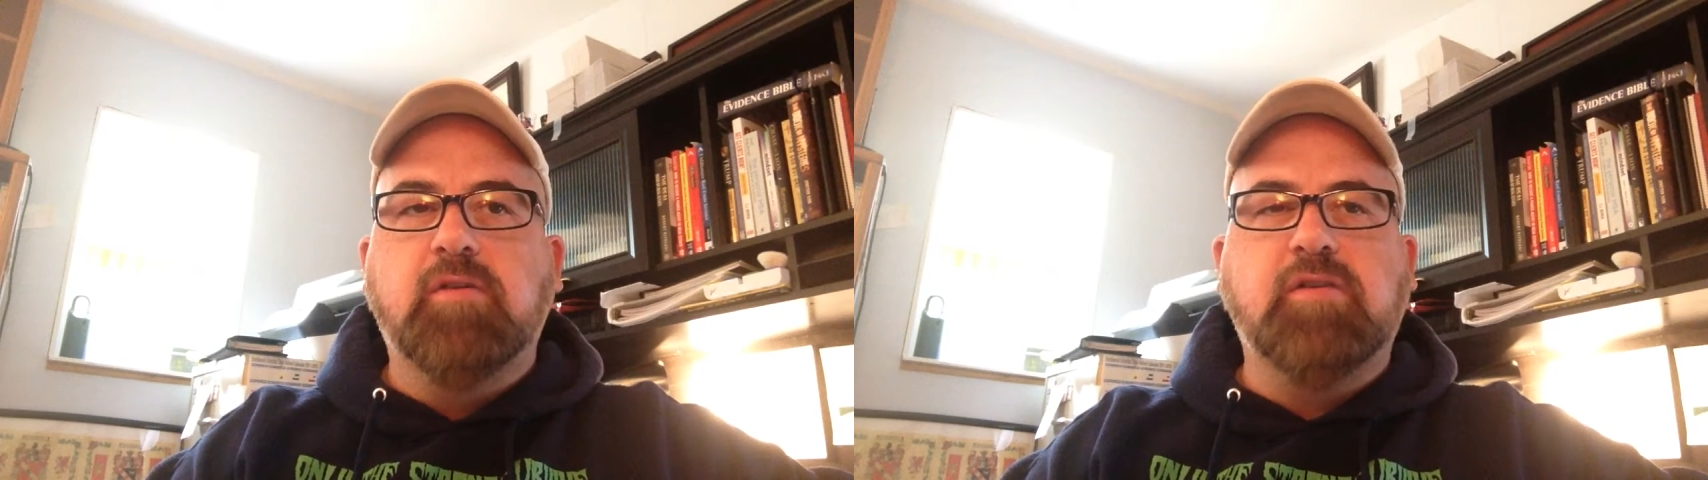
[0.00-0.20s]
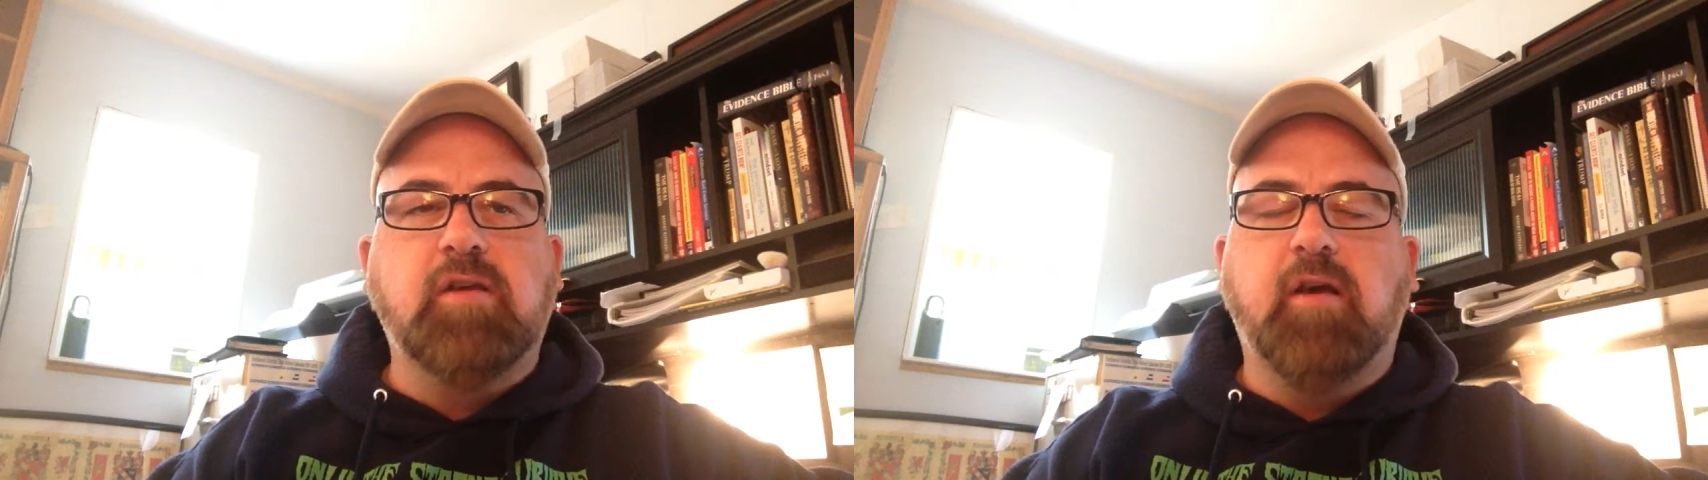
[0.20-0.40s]

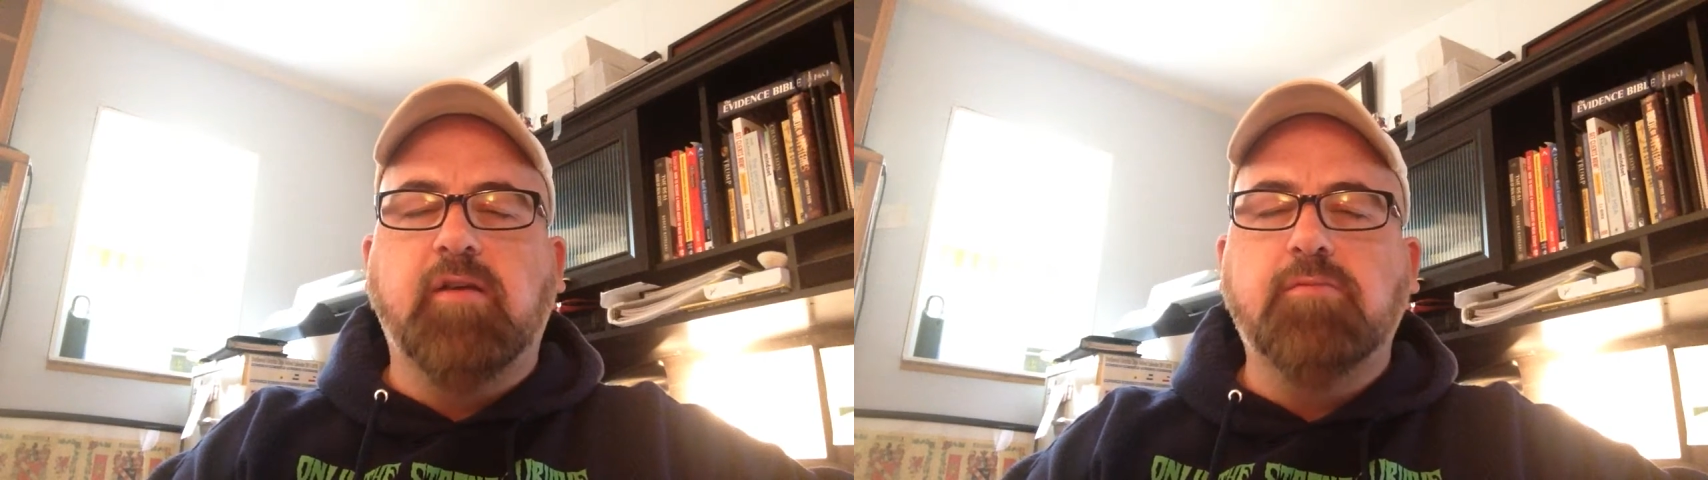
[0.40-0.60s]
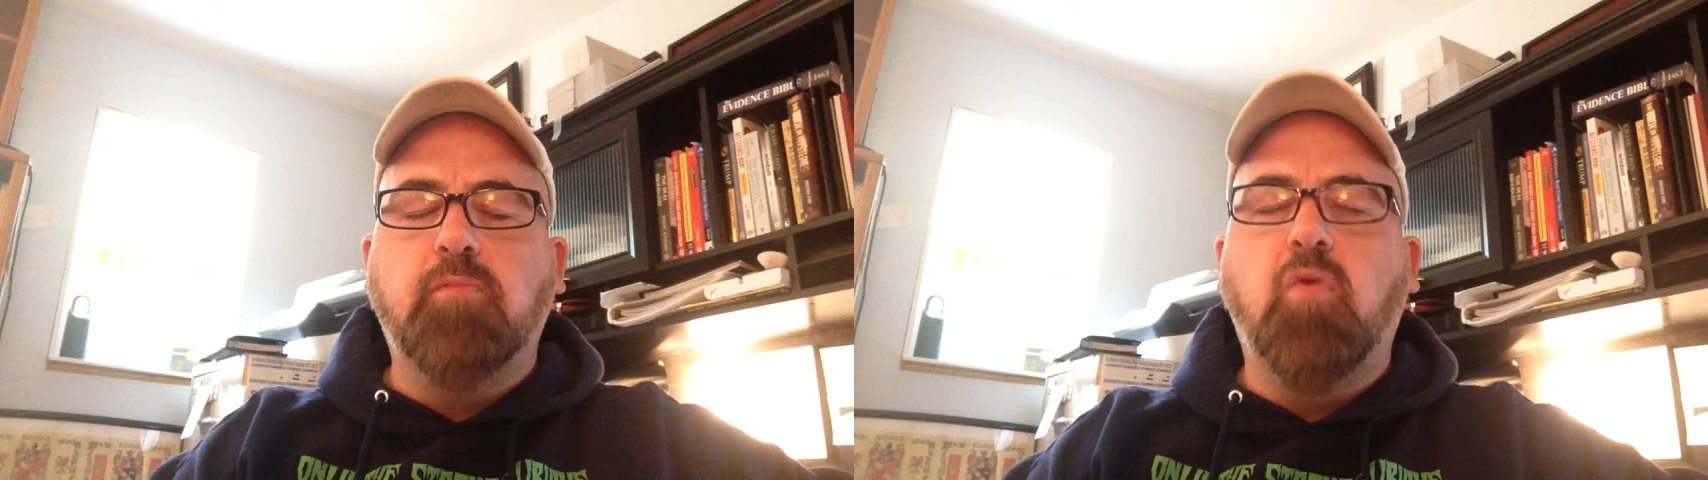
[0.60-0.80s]

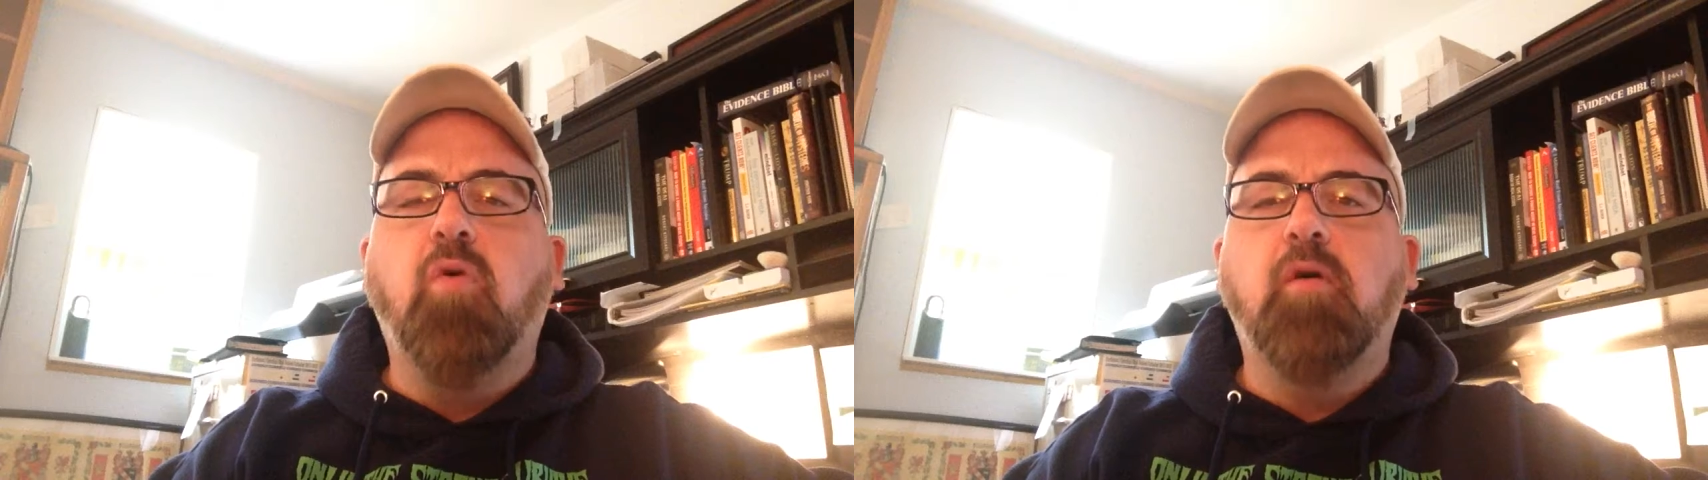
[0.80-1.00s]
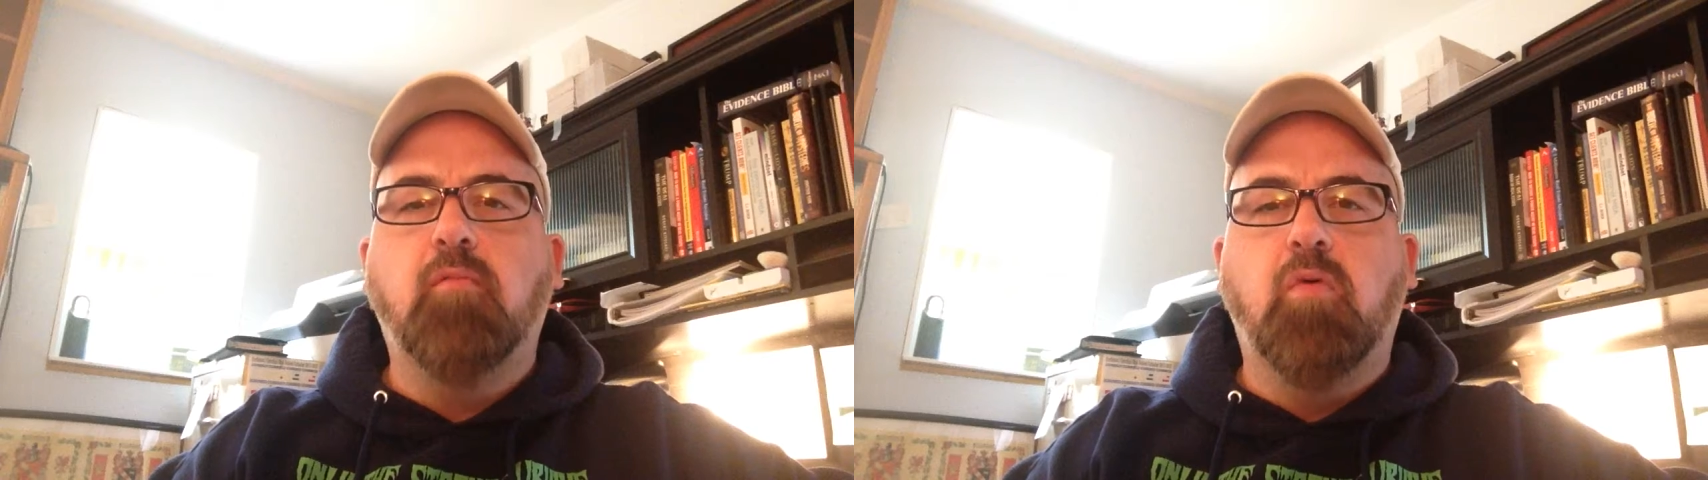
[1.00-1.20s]
science
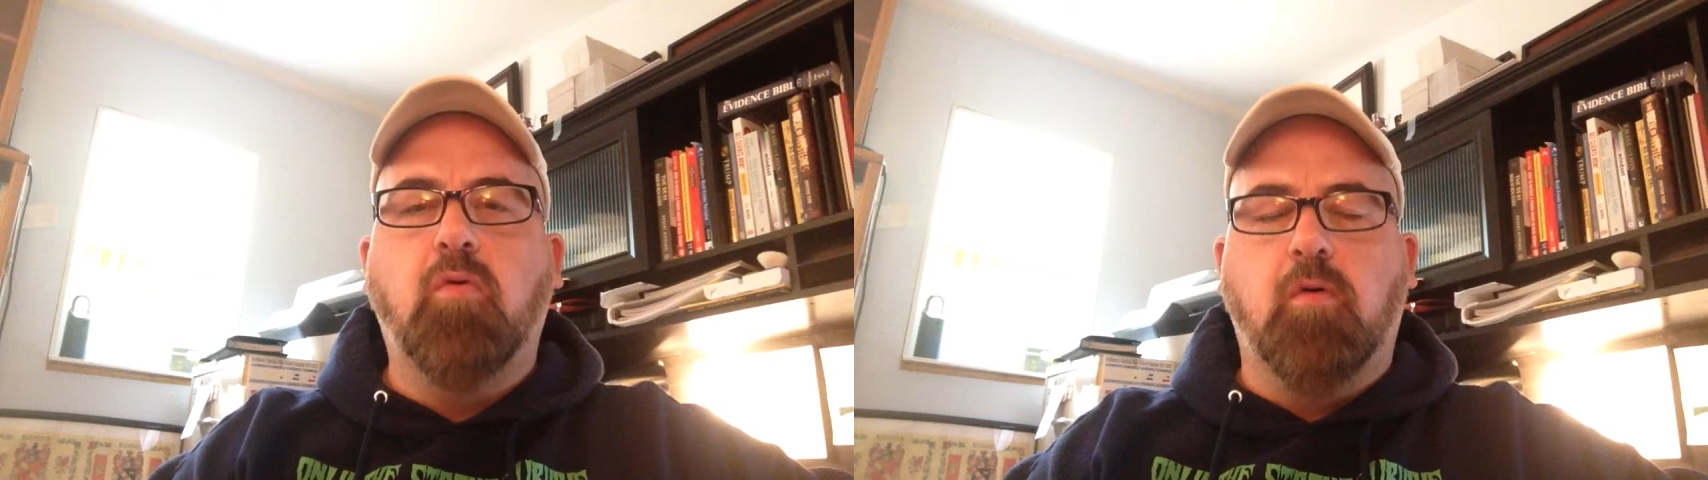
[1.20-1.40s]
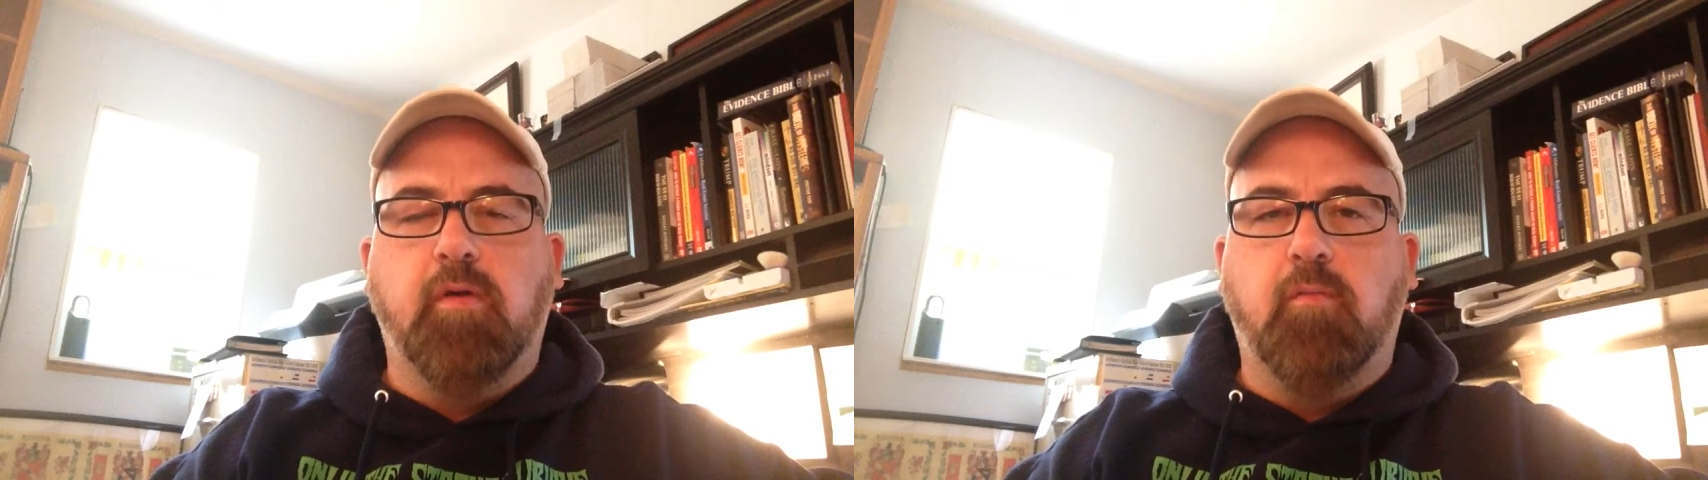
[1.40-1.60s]
more and more,